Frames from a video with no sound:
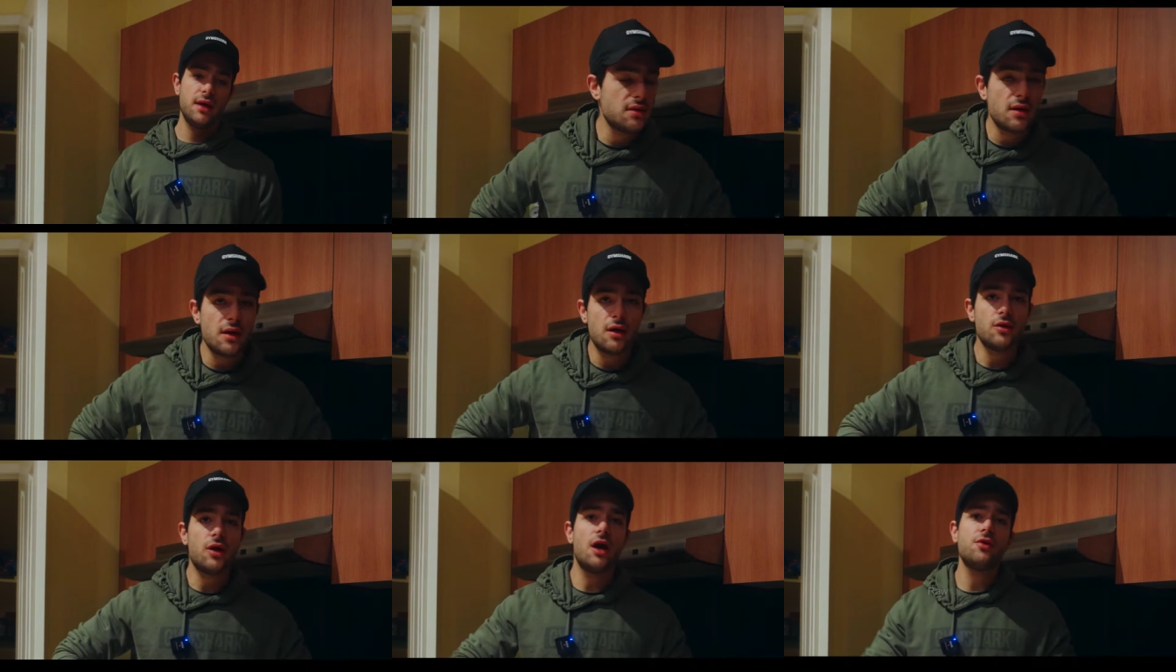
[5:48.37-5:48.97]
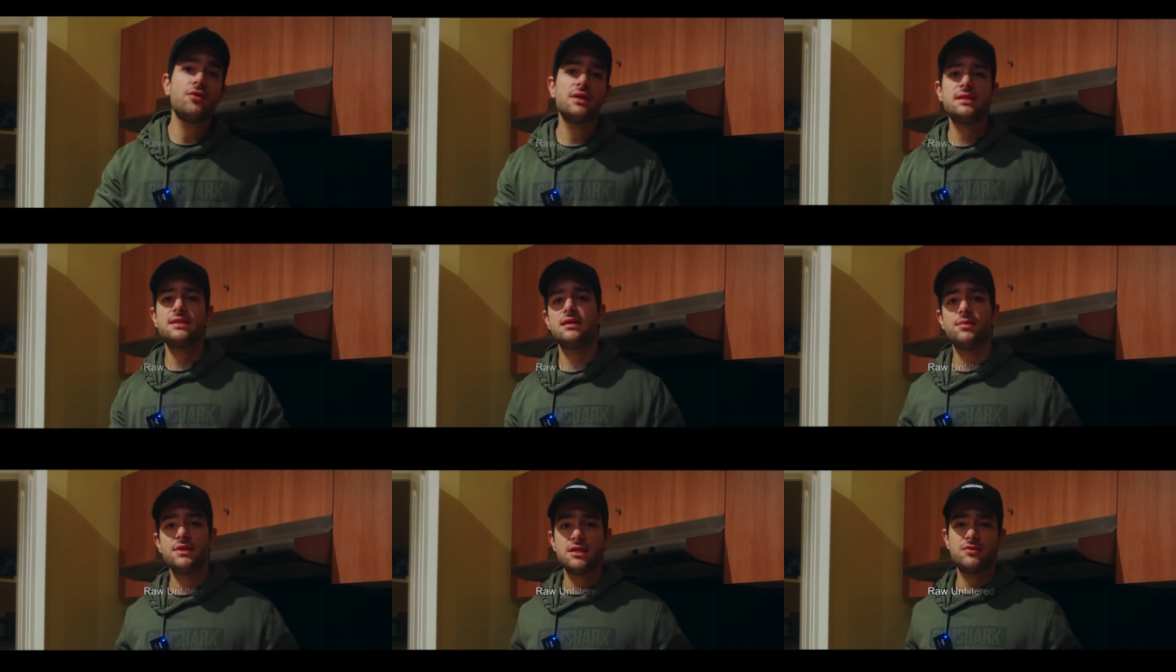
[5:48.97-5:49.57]
Look, I don't
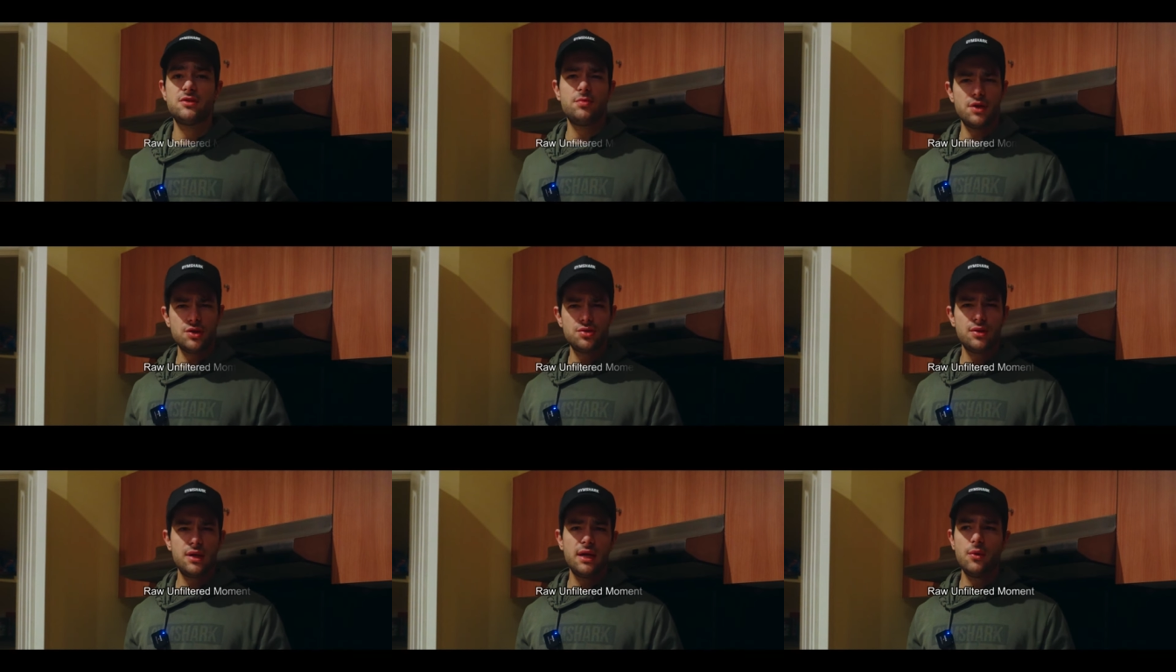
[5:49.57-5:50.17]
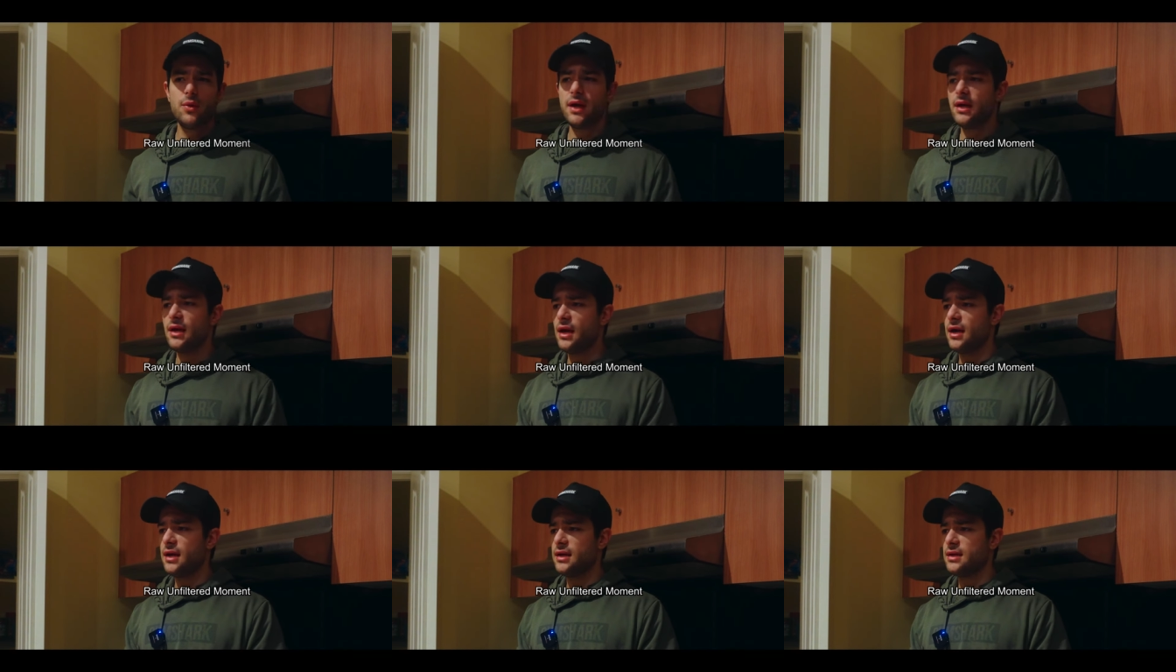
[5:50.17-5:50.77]
consider myself special in any way.
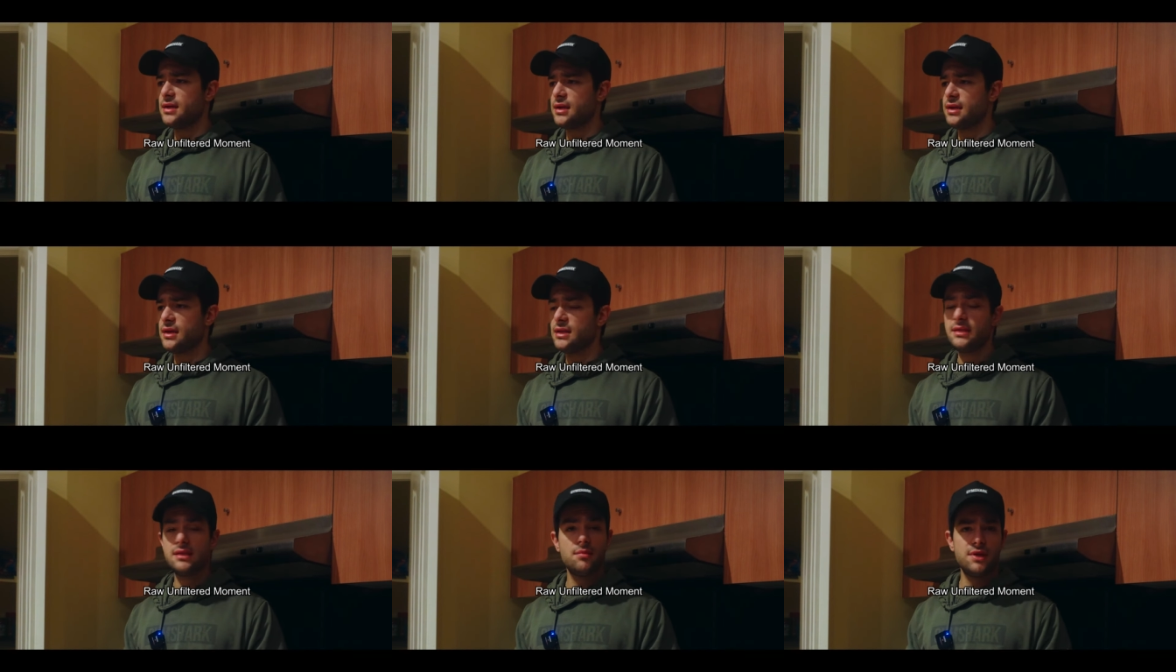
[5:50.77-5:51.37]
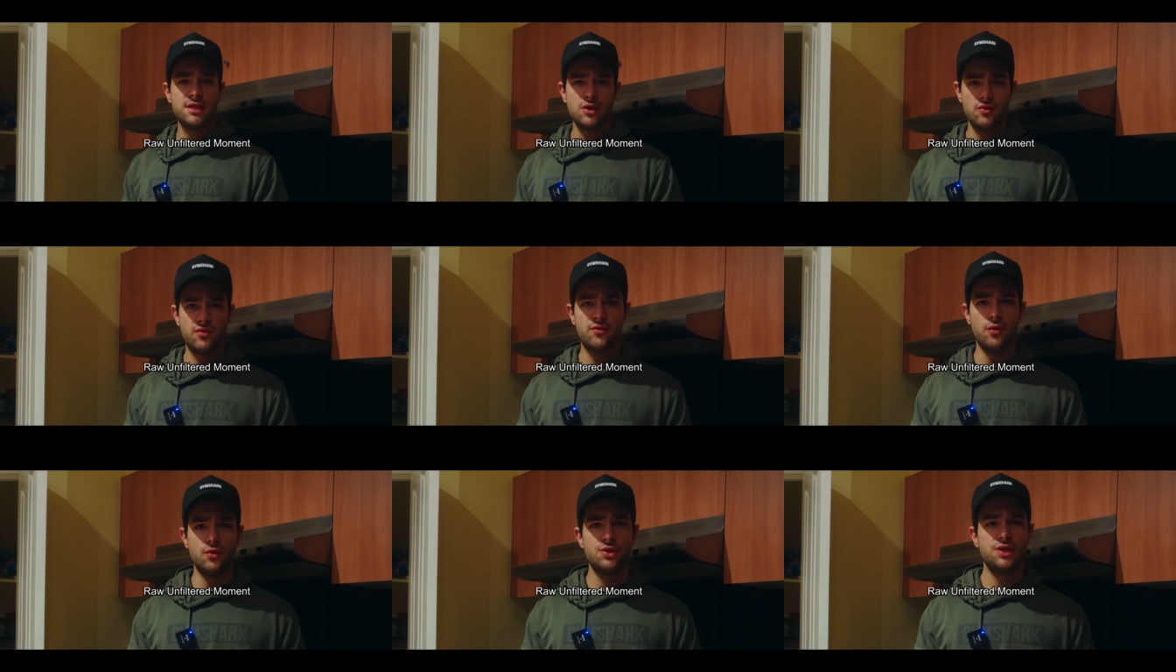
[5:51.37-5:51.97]
I consider myself
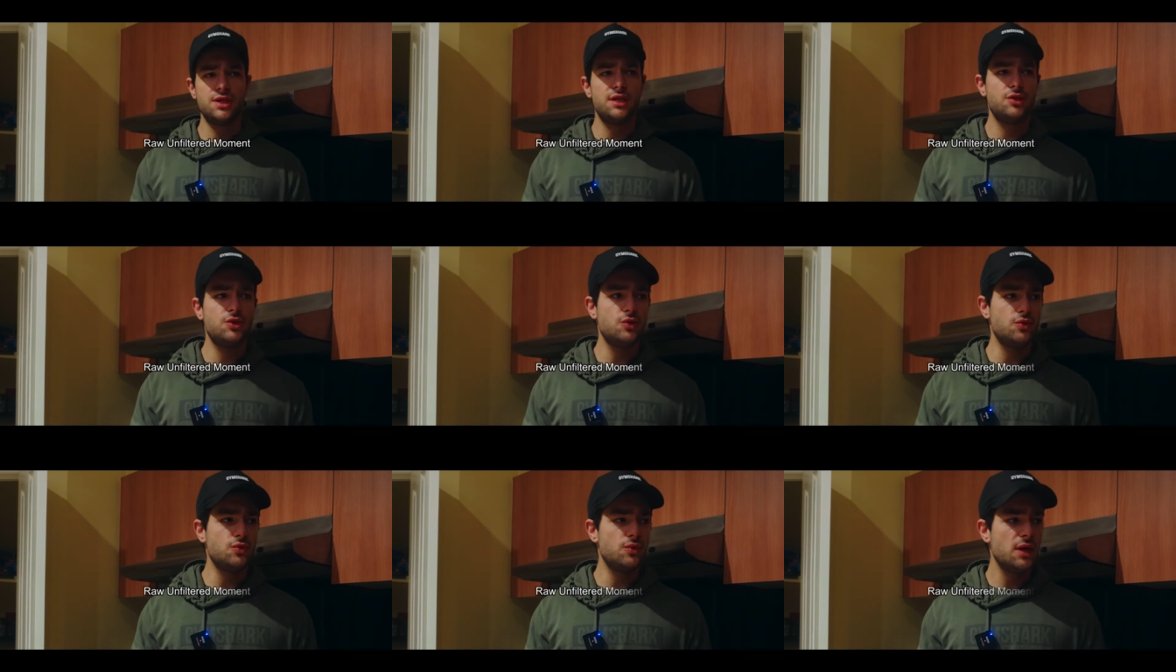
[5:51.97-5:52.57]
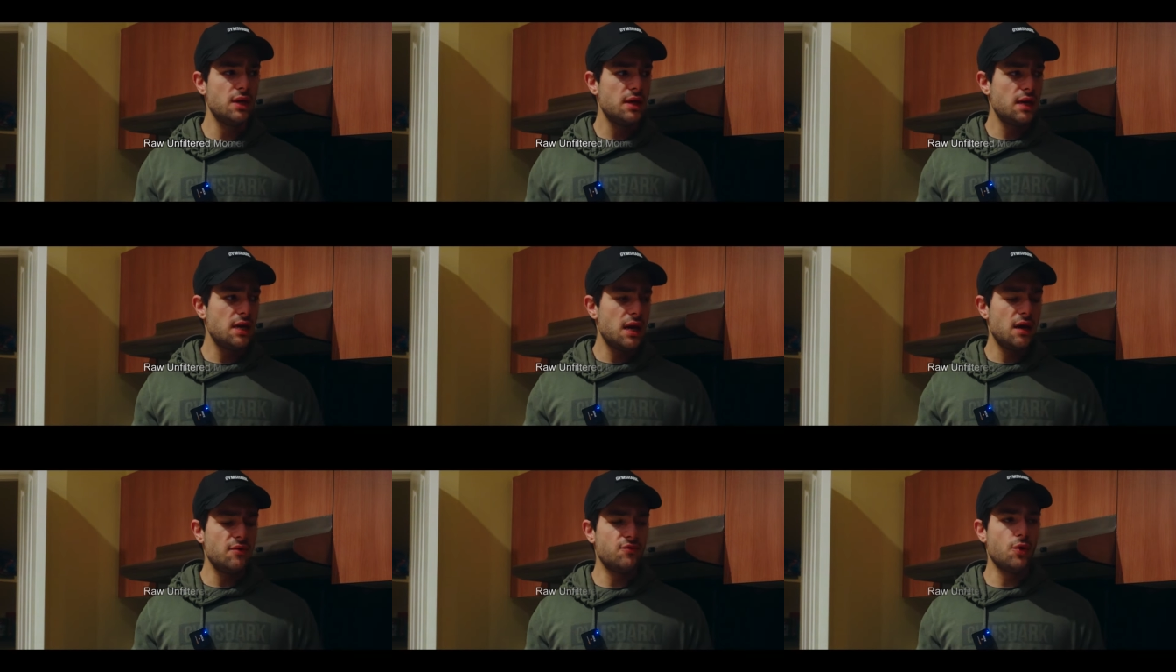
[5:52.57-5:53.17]
fortunate to
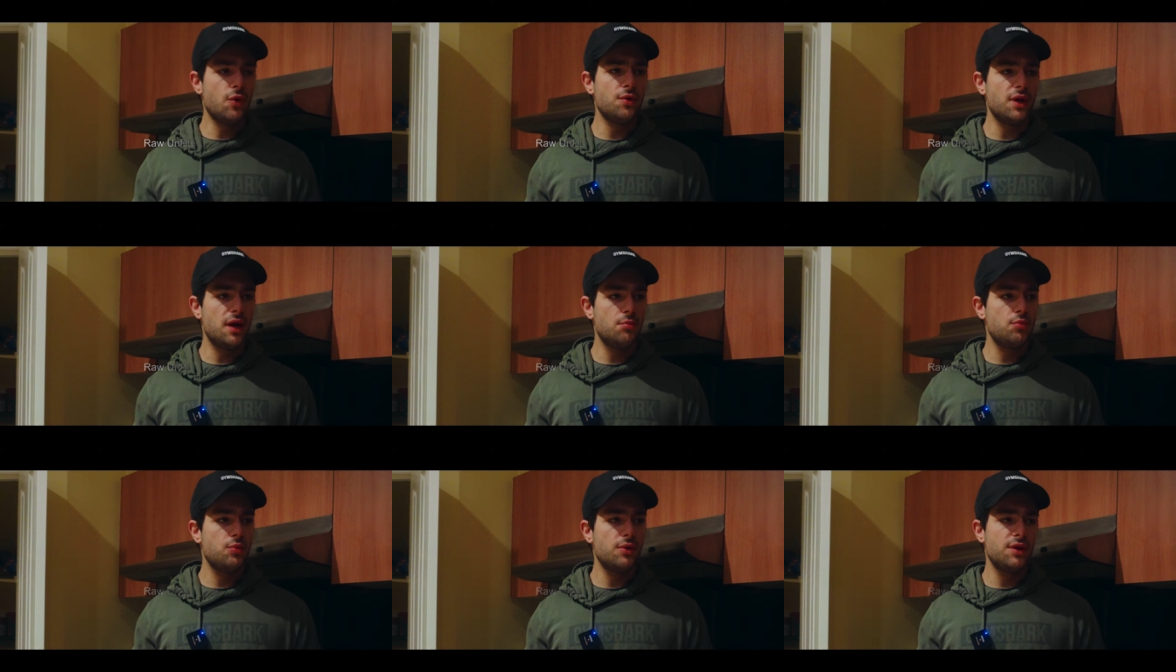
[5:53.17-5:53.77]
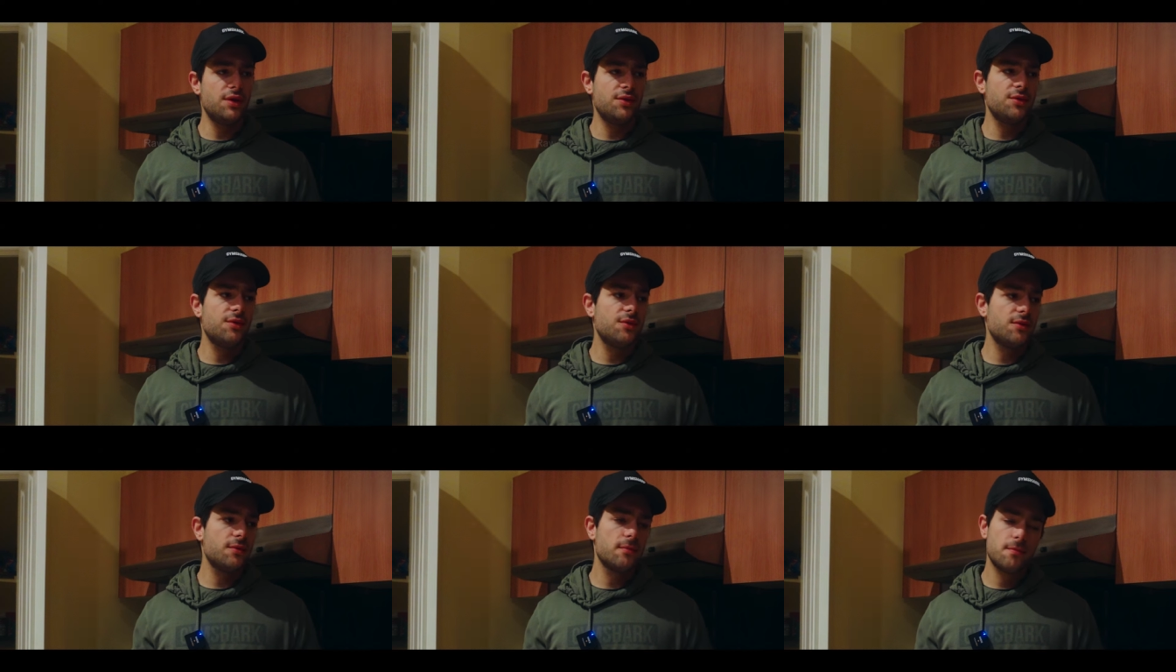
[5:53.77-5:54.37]
have grown up with
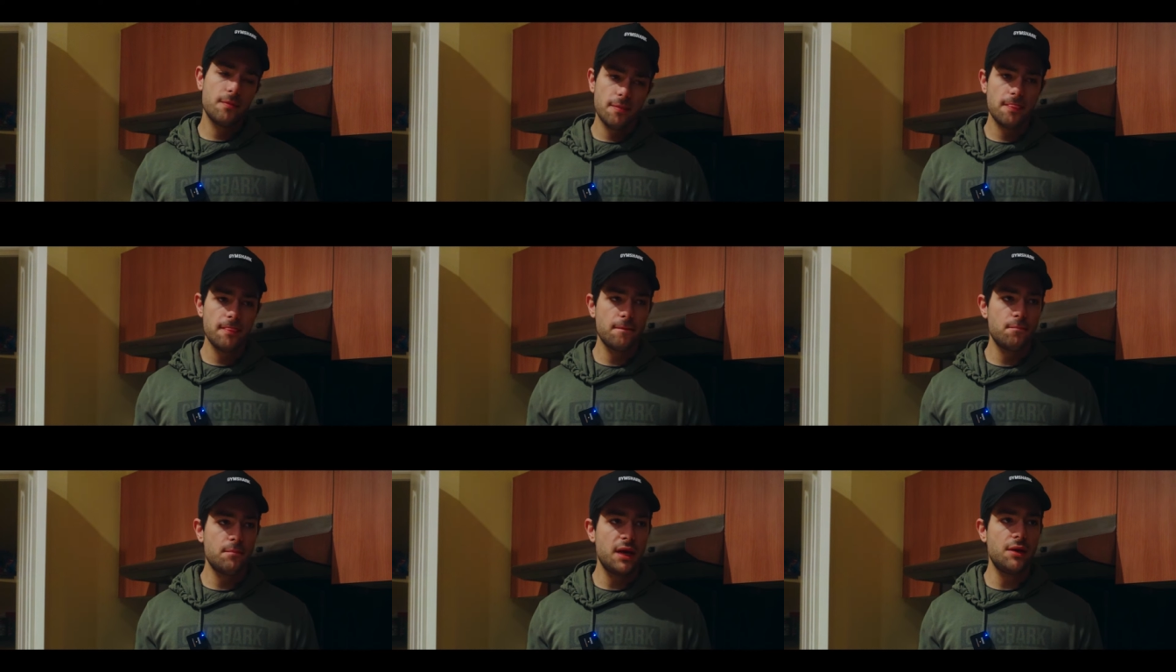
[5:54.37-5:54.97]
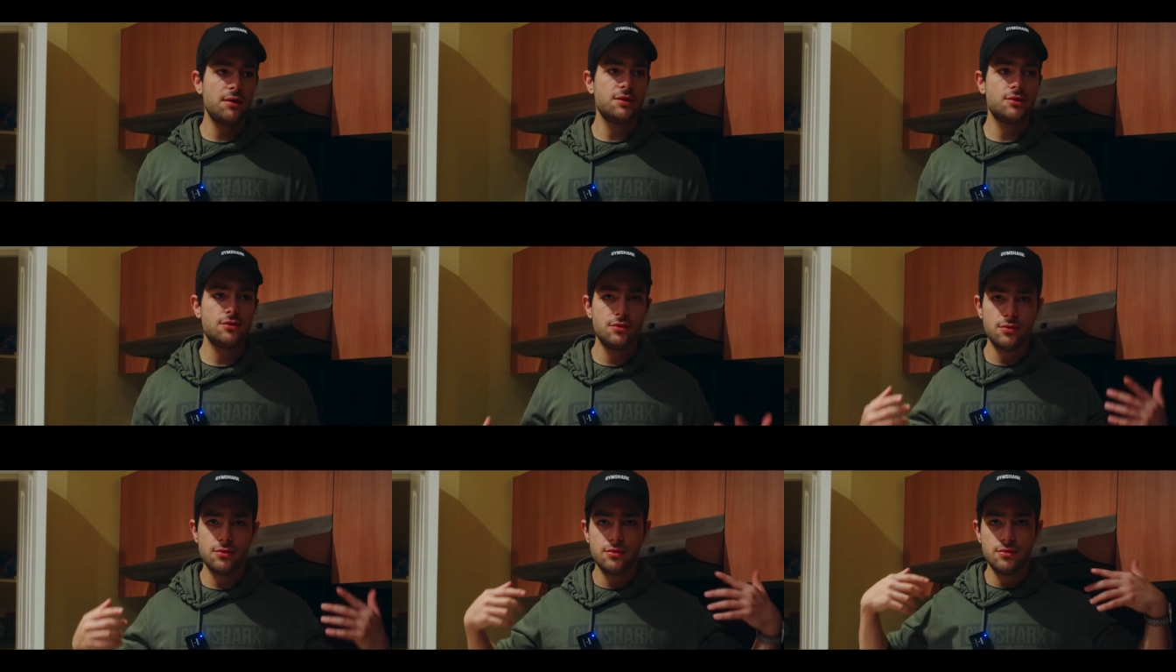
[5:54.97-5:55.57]
parents
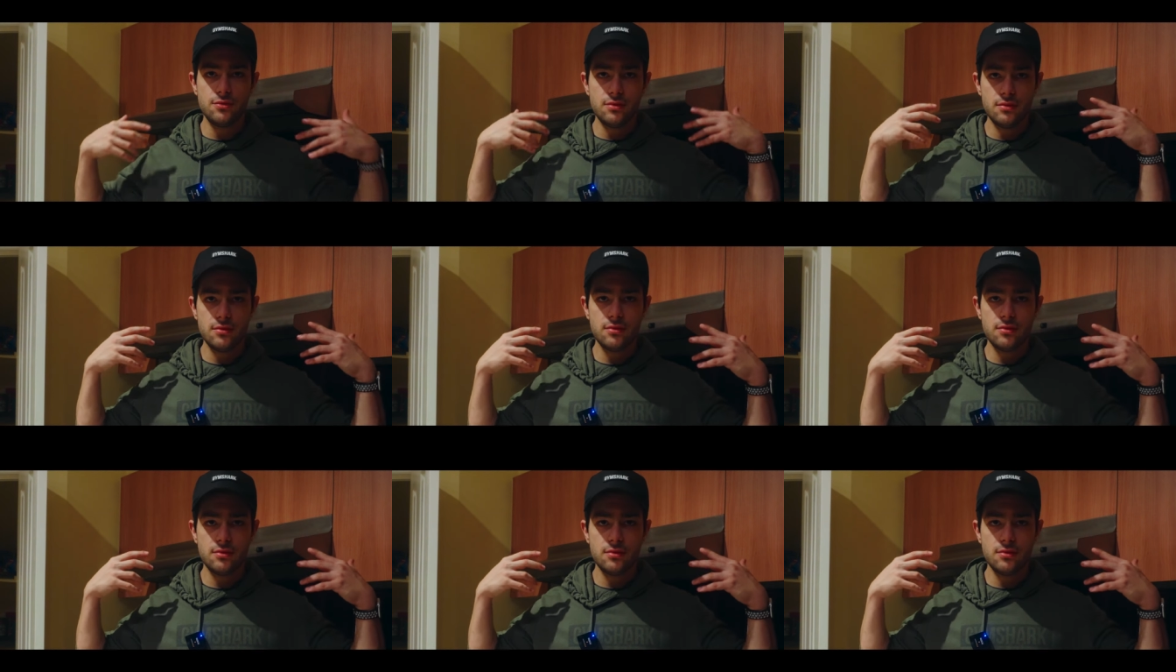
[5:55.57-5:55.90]
who,